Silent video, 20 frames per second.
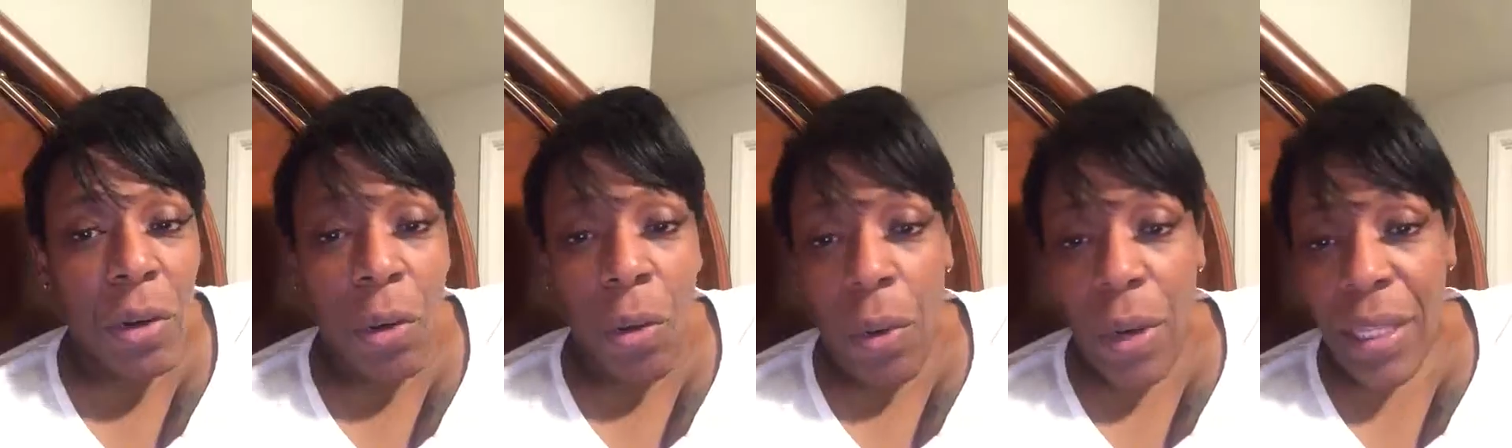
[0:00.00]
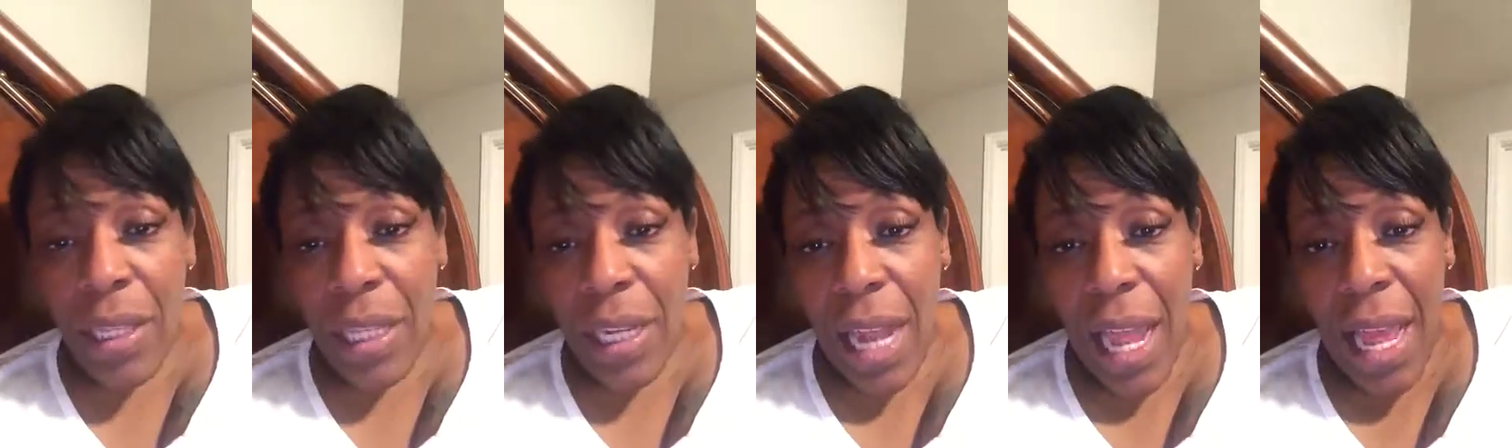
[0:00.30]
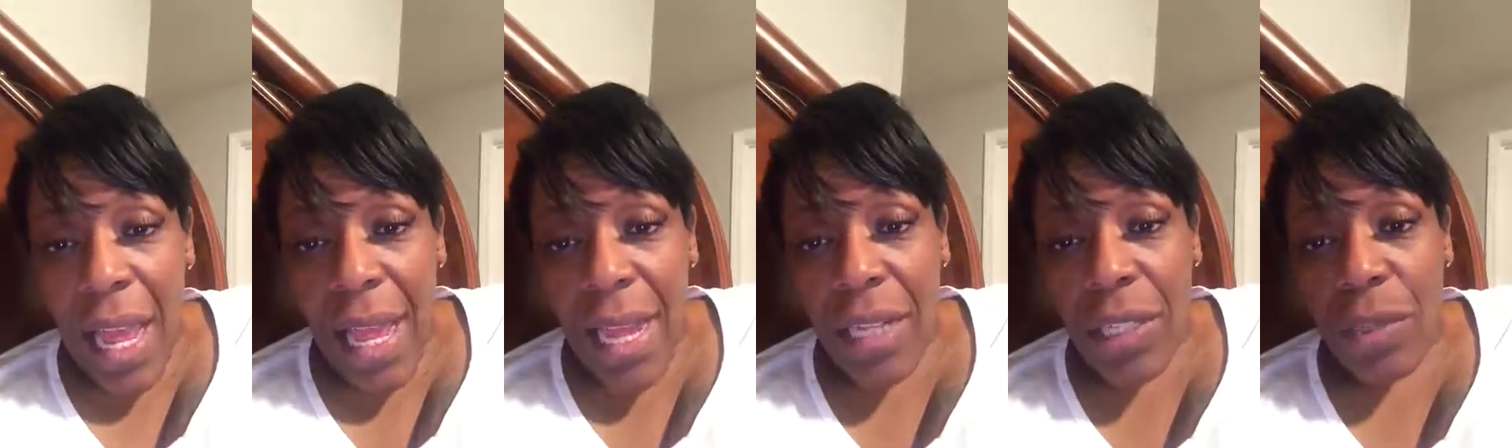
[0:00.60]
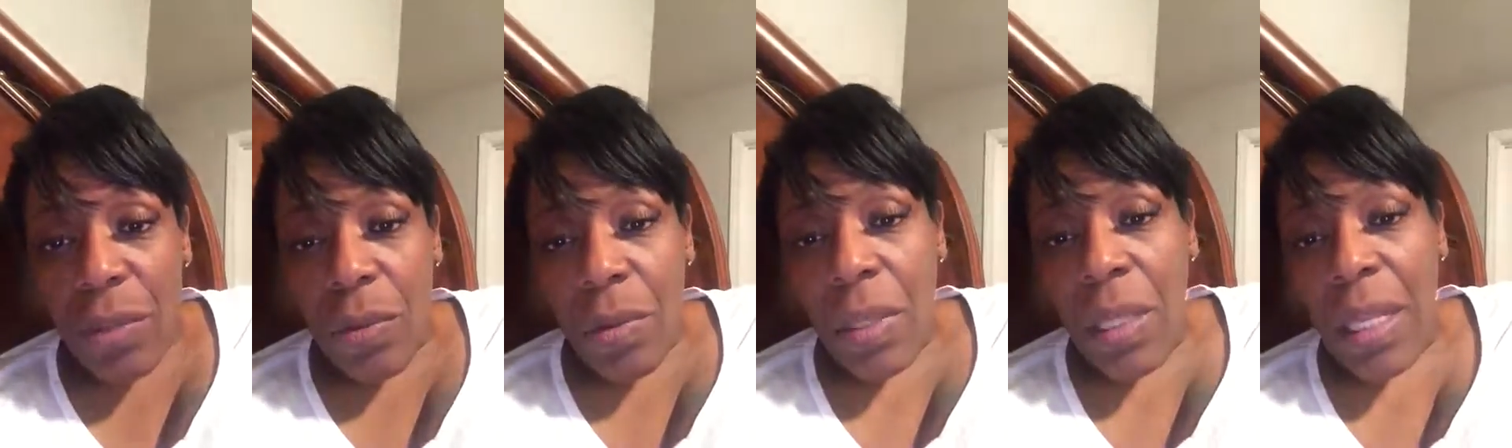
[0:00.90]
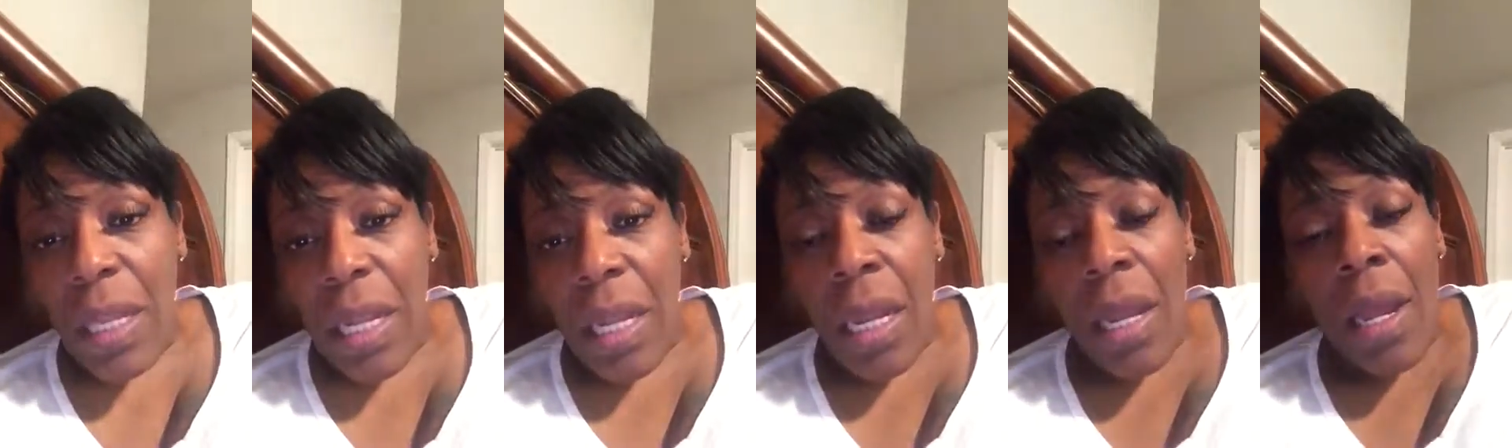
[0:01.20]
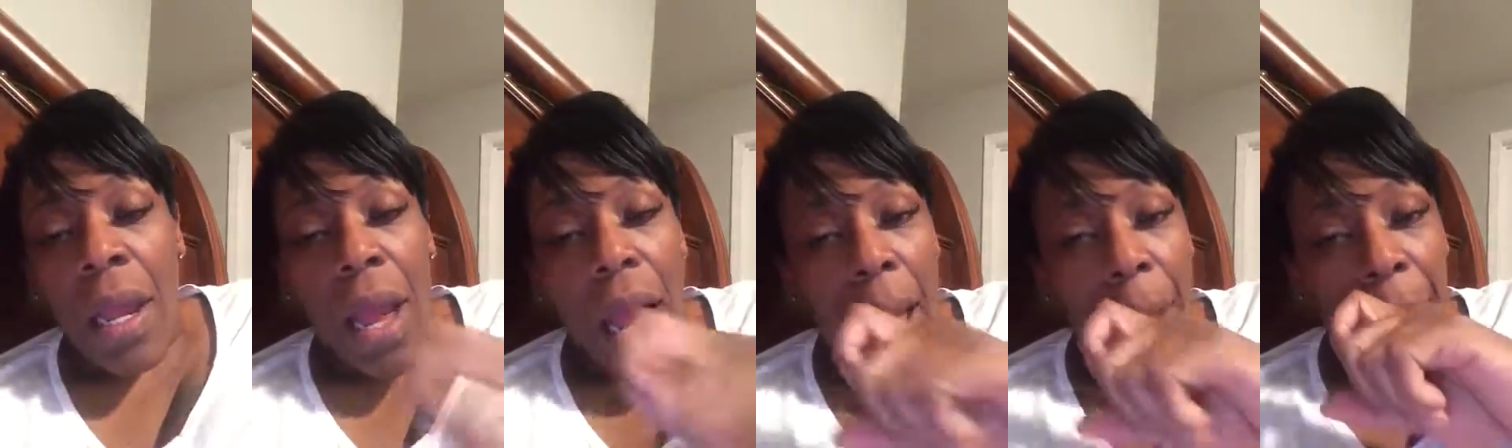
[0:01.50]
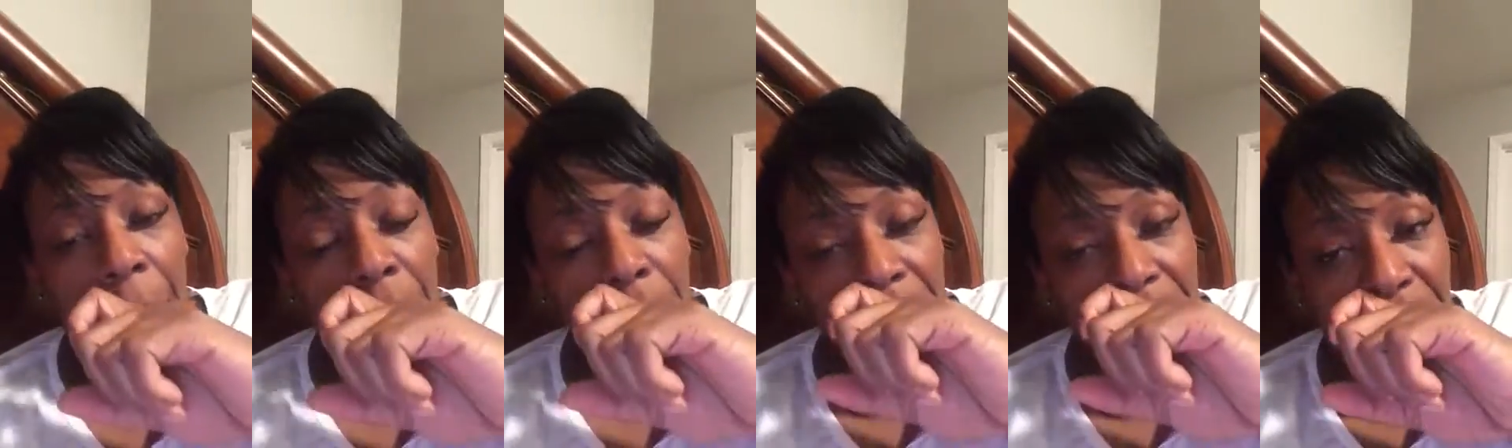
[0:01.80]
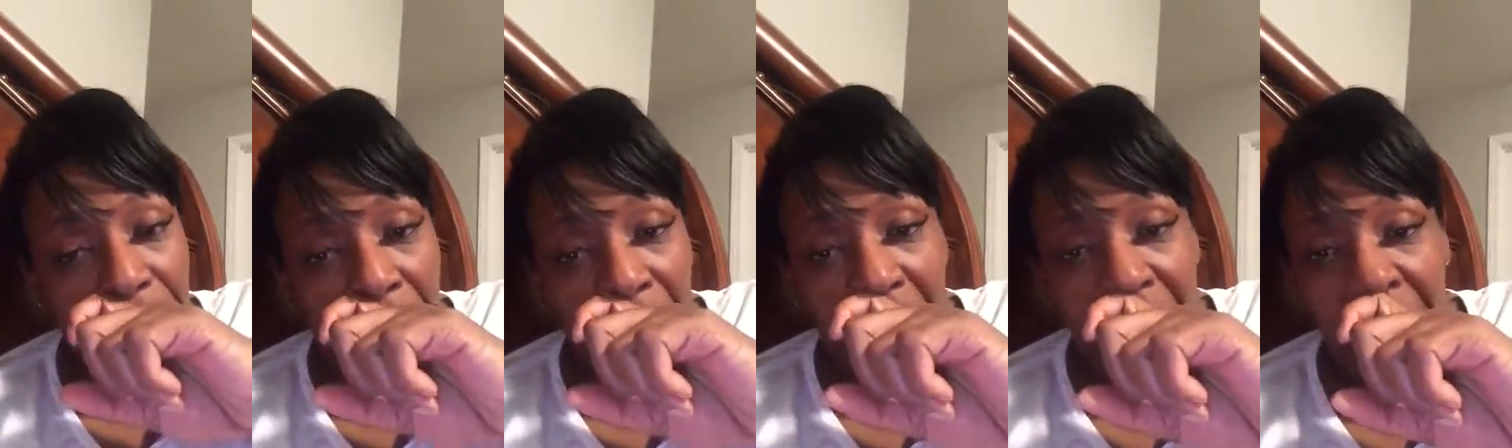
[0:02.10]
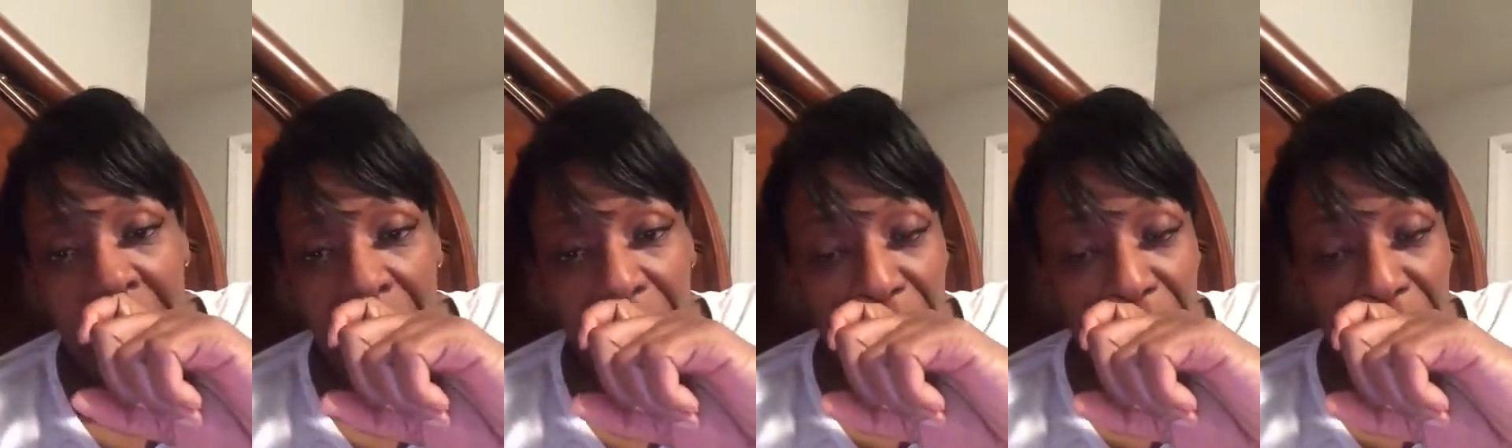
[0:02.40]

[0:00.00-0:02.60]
coin that I actually obtained,